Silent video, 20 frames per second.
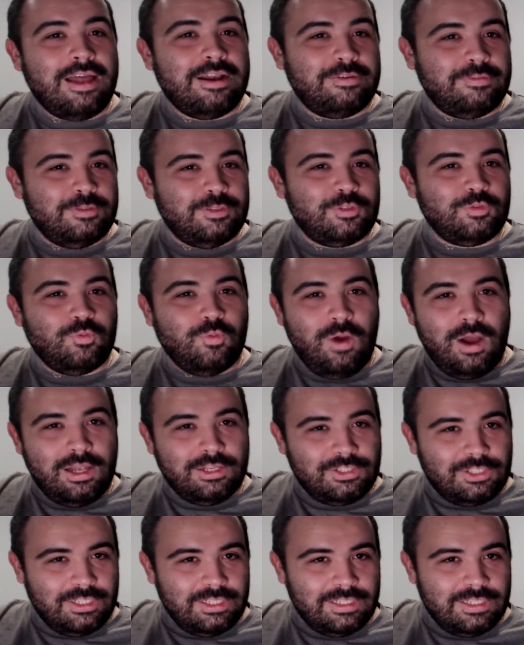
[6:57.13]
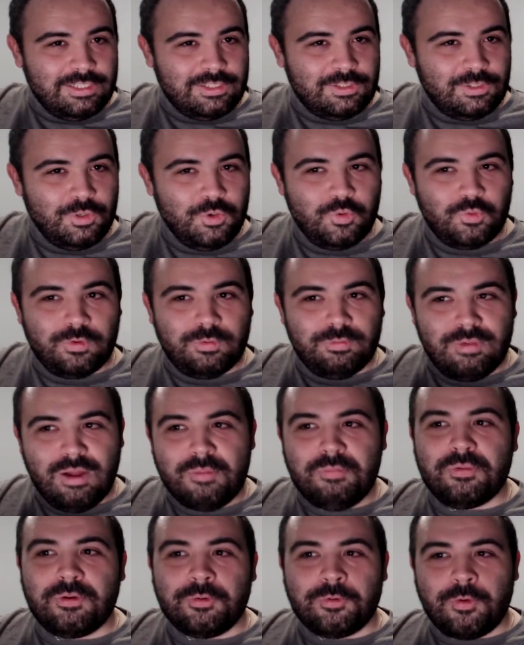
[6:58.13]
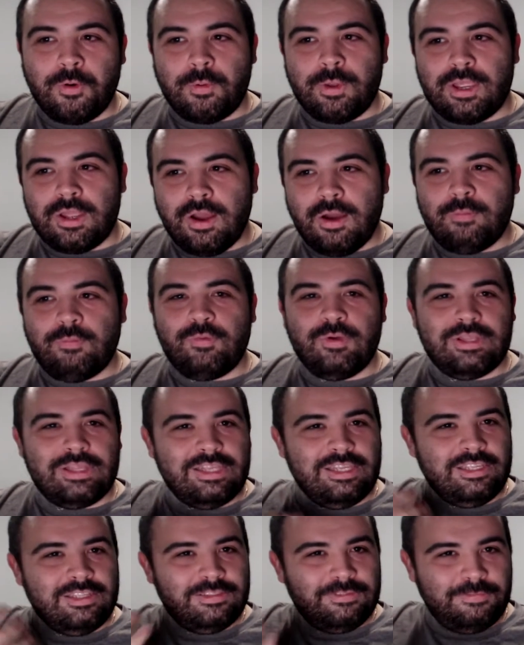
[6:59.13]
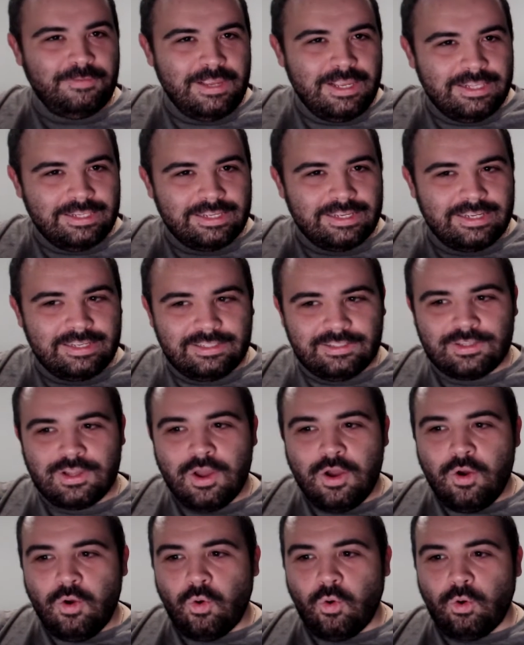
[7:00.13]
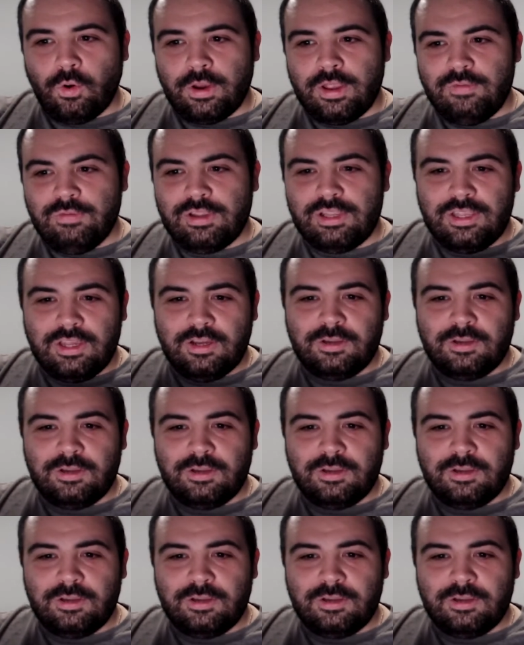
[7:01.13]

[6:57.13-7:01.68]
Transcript: of us watching this who remember growing up with these feelings, or even young